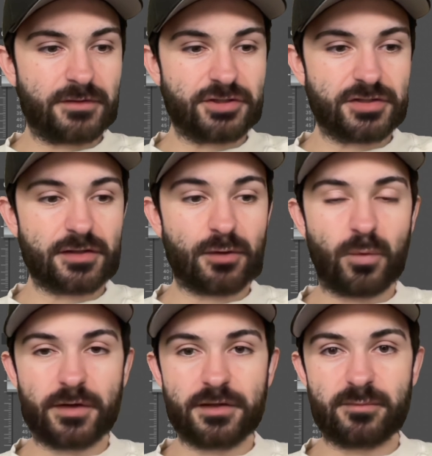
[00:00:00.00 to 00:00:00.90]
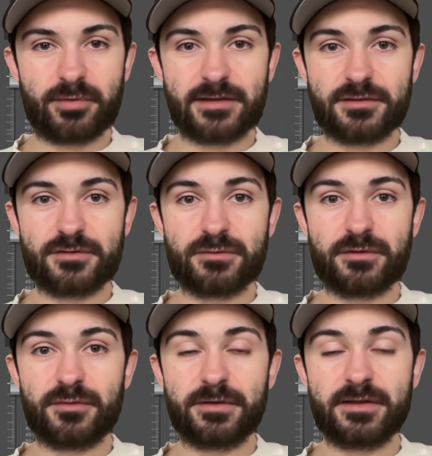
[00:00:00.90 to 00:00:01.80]
just our 1 compressor doing
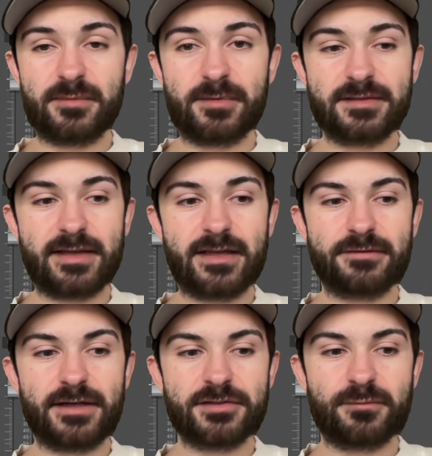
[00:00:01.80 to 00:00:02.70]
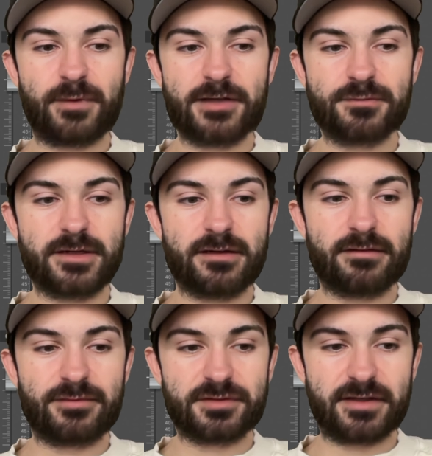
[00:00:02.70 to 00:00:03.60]
3 dBs of gain reduction. Watch where our
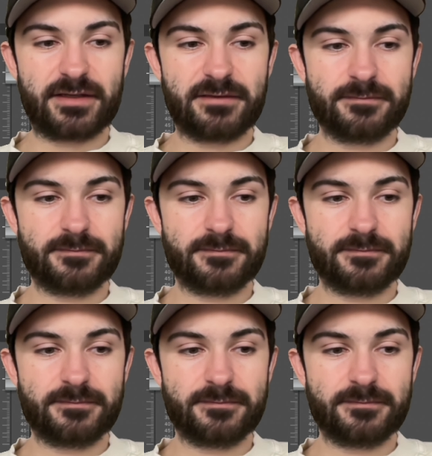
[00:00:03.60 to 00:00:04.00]
levels are hitting.